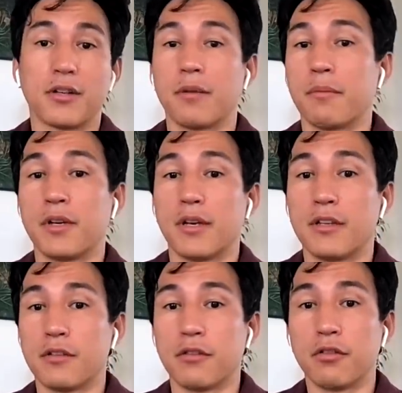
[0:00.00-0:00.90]
her.
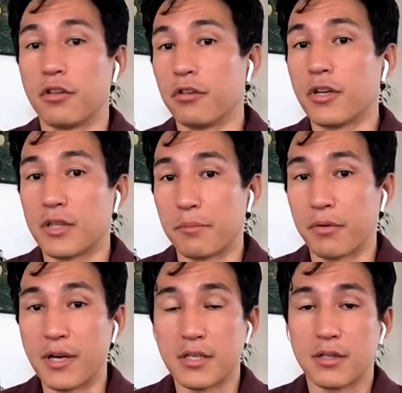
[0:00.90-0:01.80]
And you, you look at the
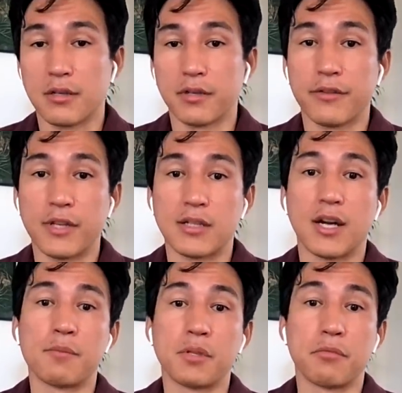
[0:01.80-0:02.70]
press around that
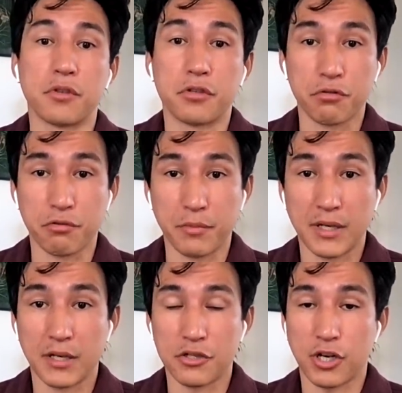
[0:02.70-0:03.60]
time, some of the social
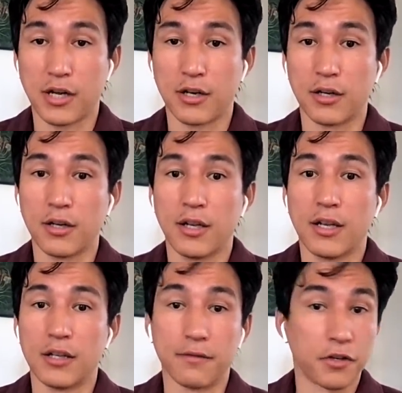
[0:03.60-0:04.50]
media chatter
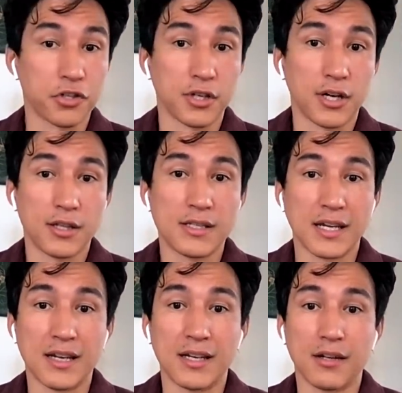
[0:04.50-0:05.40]
in the Virgin Islands
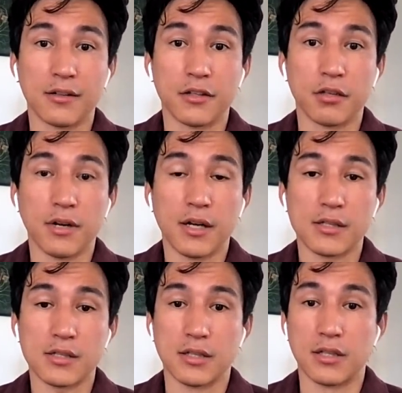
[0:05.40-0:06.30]
and here in the
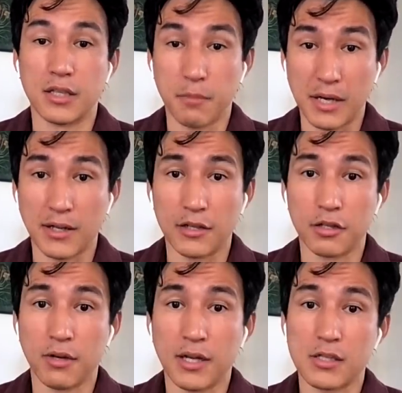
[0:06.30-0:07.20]
U.S. and in the mainland
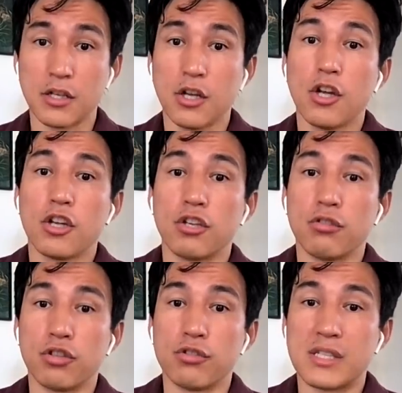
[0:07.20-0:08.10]
U.S.,
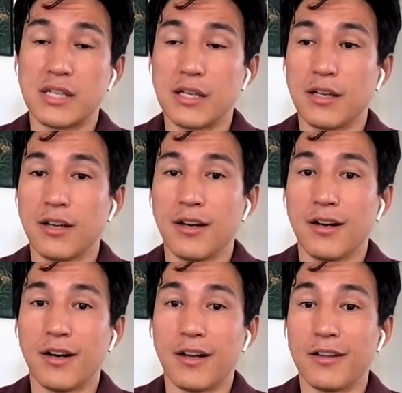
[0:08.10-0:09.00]
you, you see
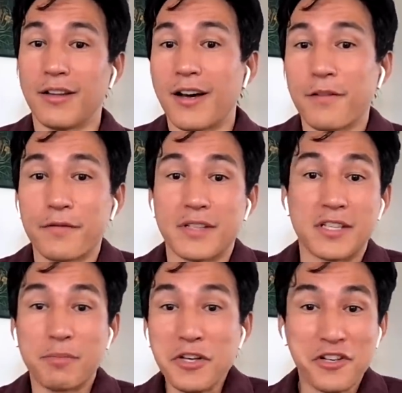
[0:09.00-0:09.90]
uh, a lot of
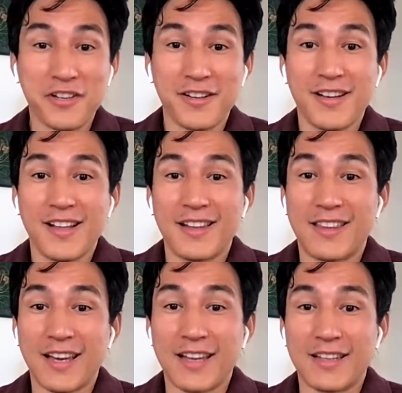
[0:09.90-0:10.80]
suspicion
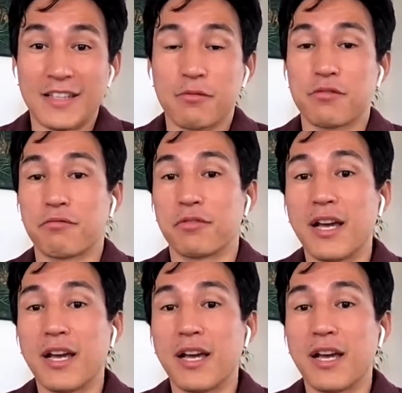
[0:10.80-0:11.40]
that this was